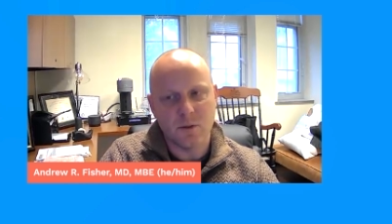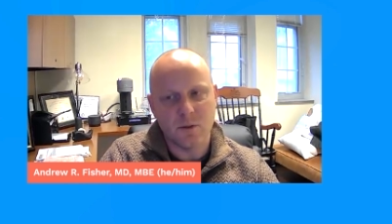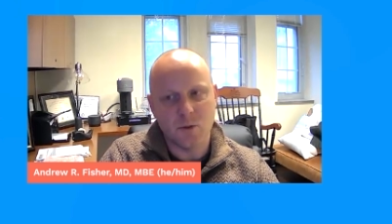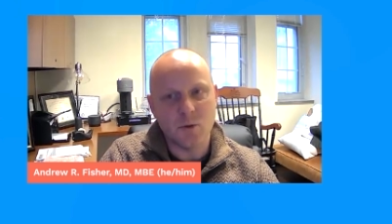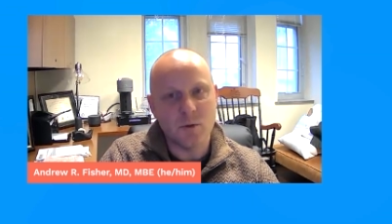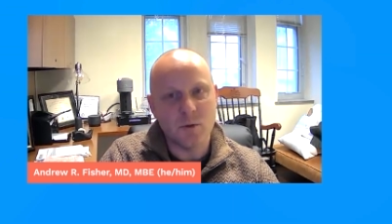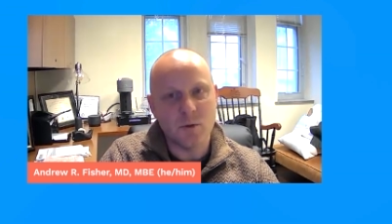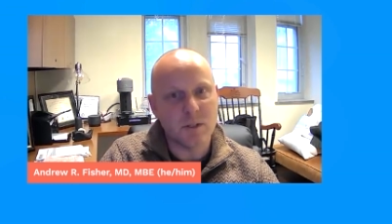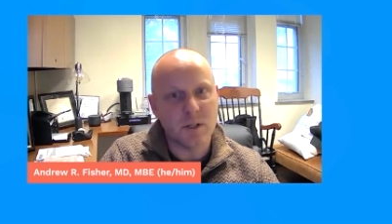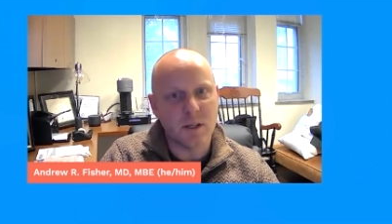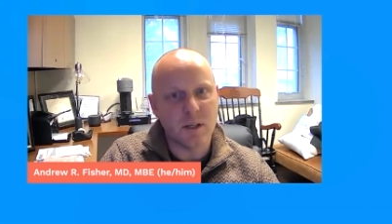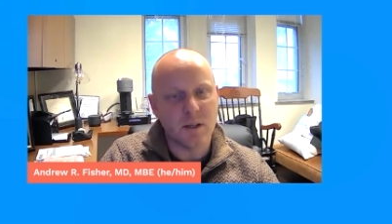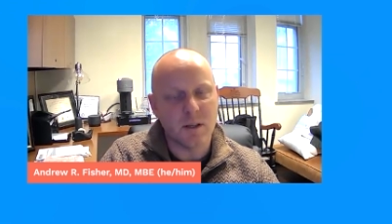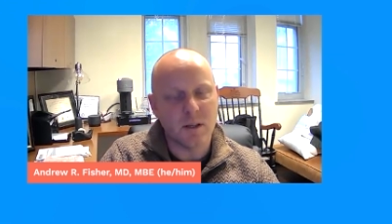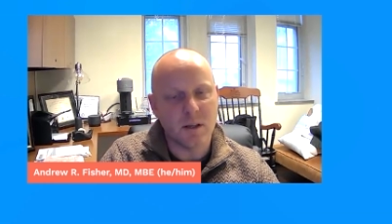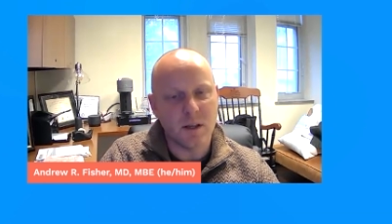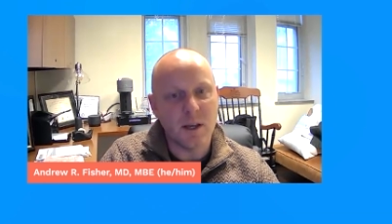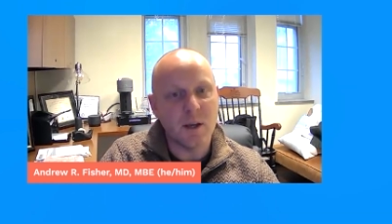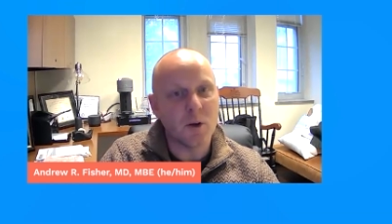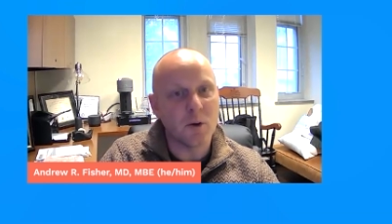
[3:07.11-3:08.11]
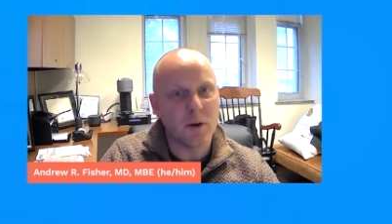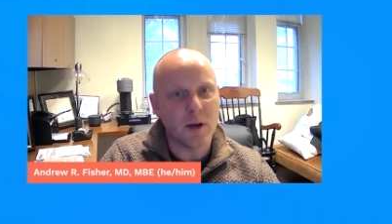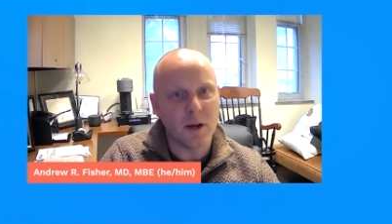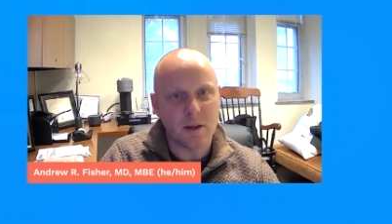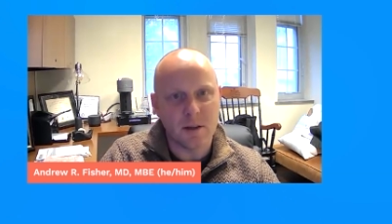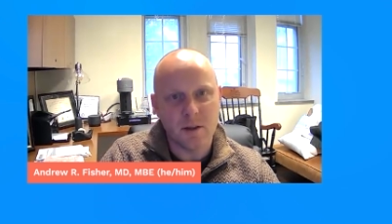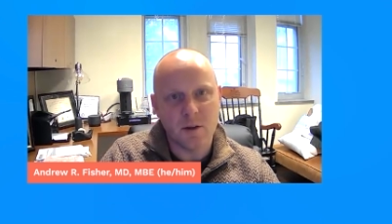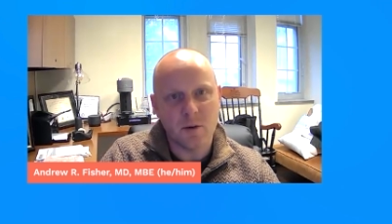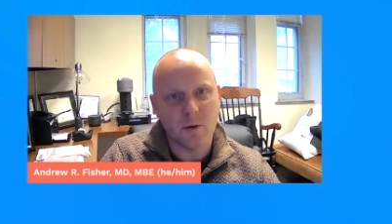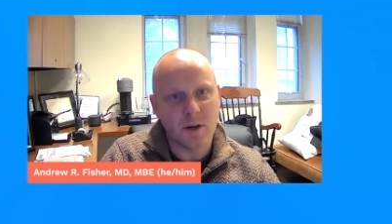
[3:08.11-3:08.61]
using
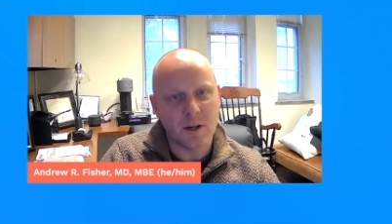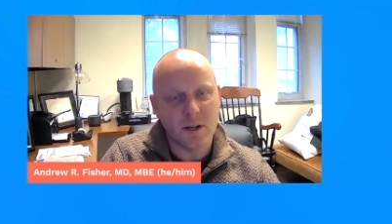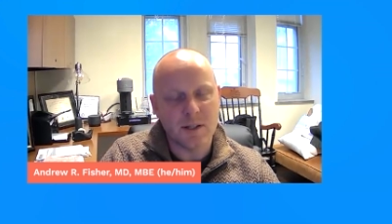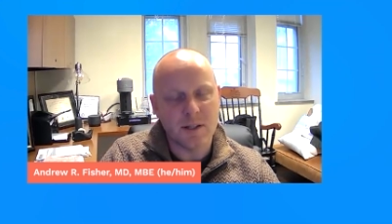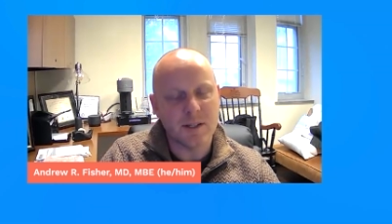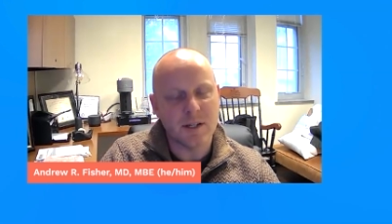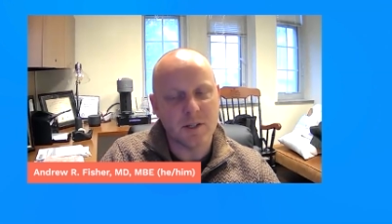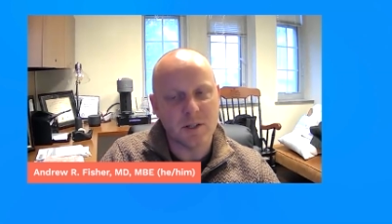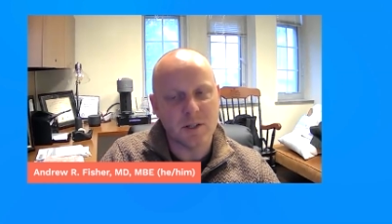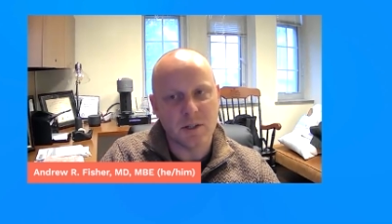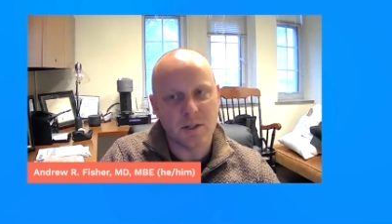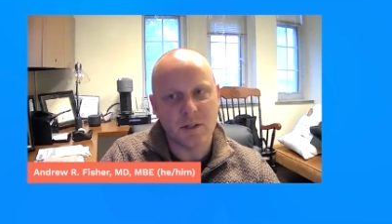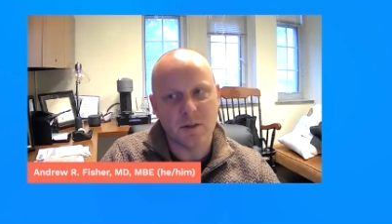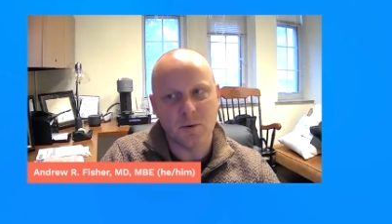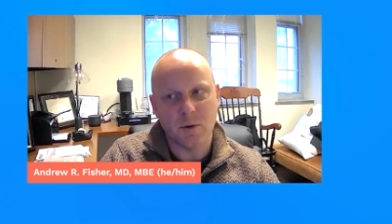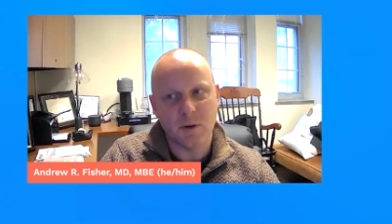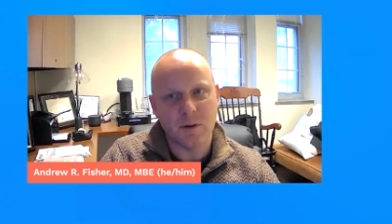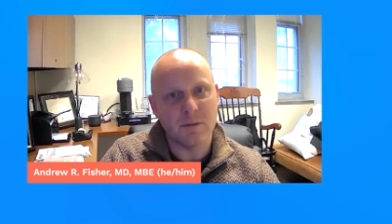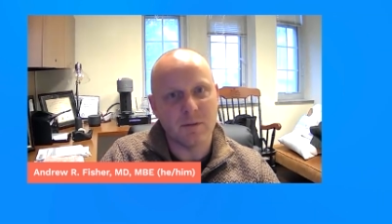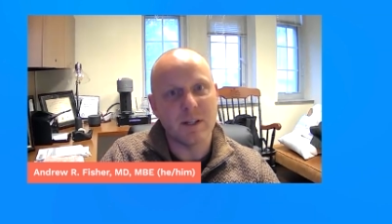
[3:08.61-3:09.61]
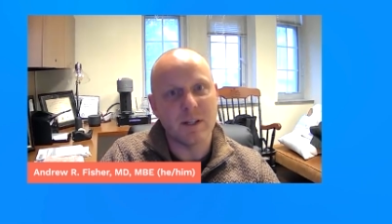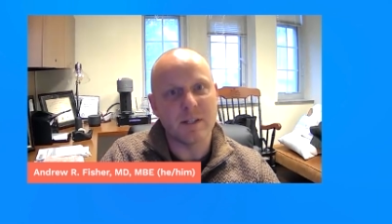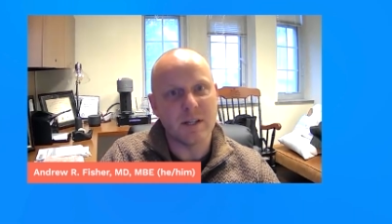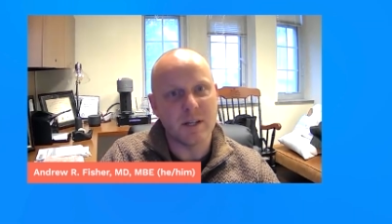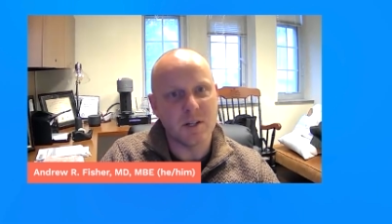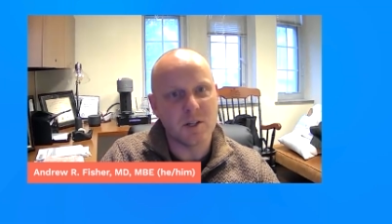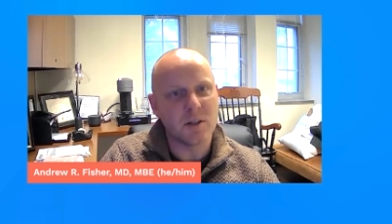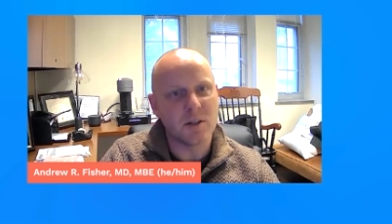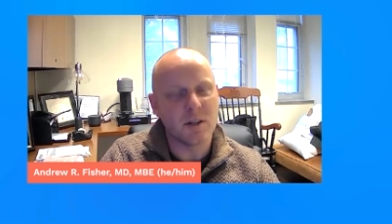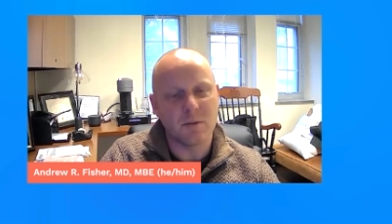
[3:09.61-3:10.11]
incorrectly or unintentionally or even
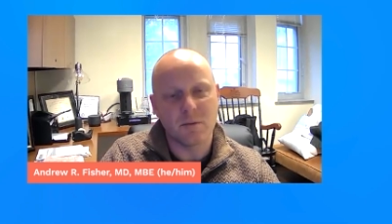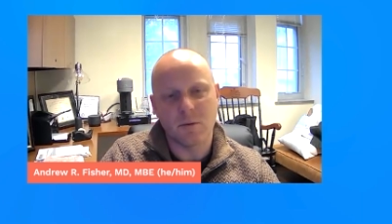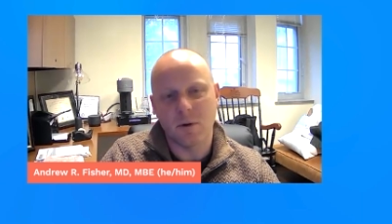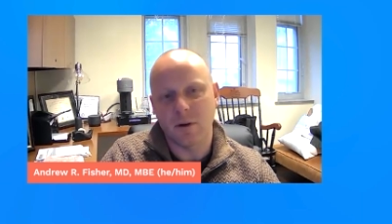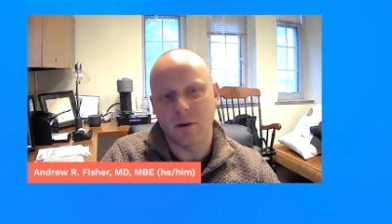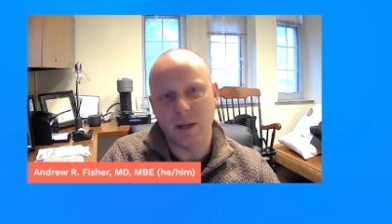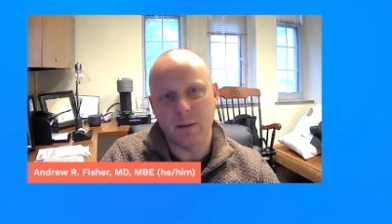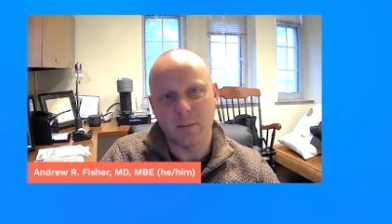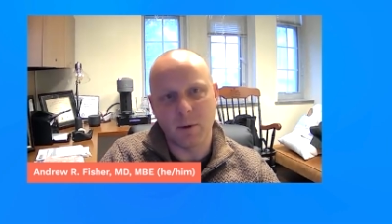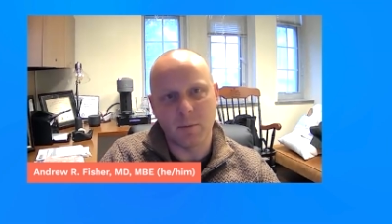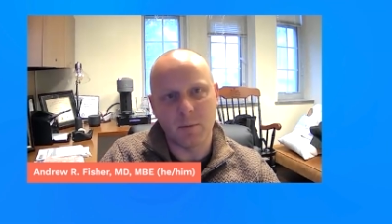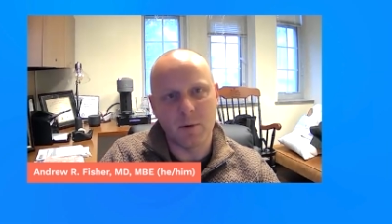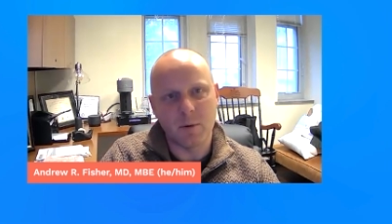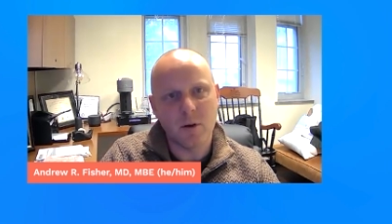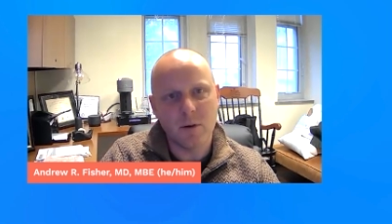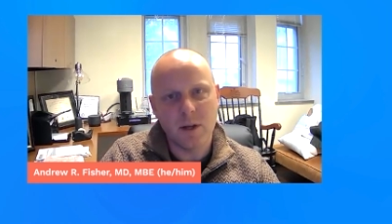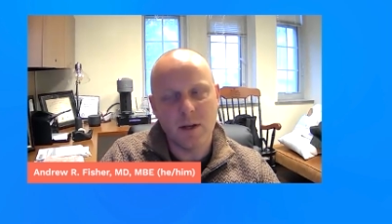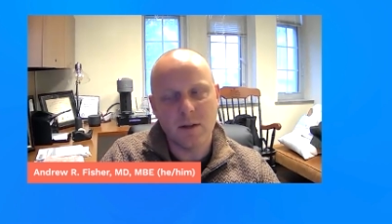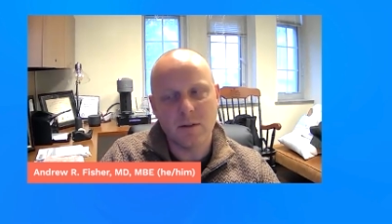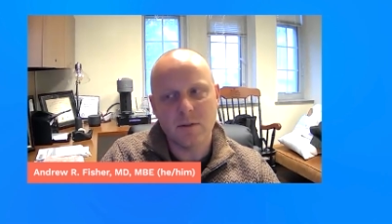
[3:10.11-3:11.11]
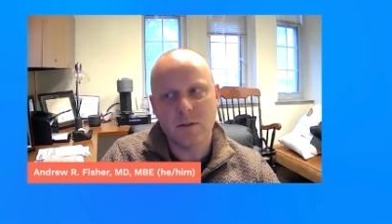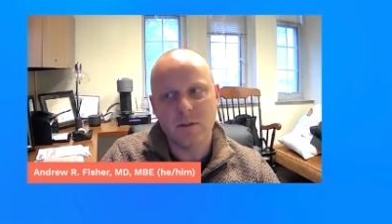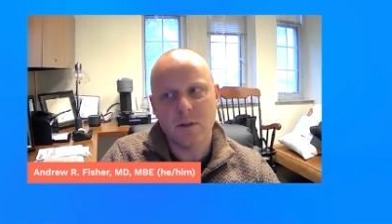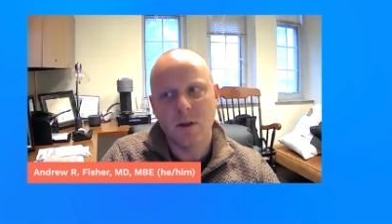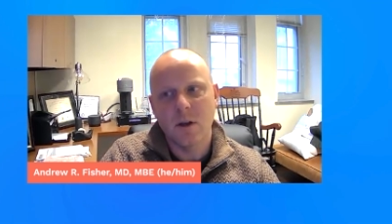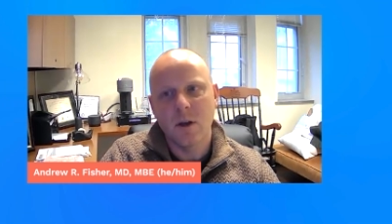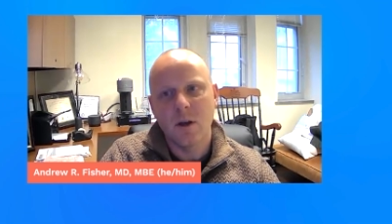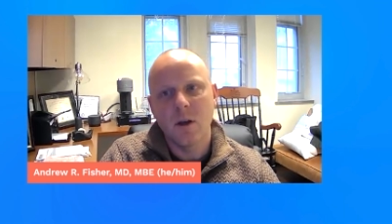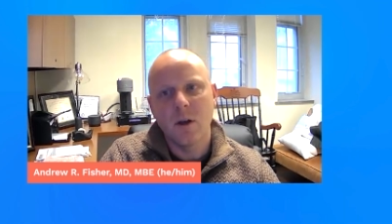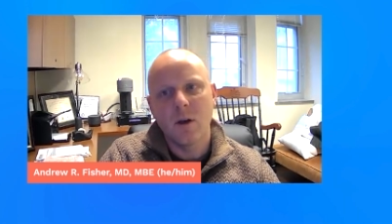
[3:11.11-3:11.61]
intentionally the wrong name or
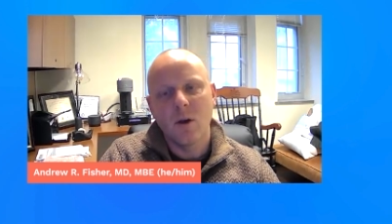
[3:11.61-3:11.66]
pronouns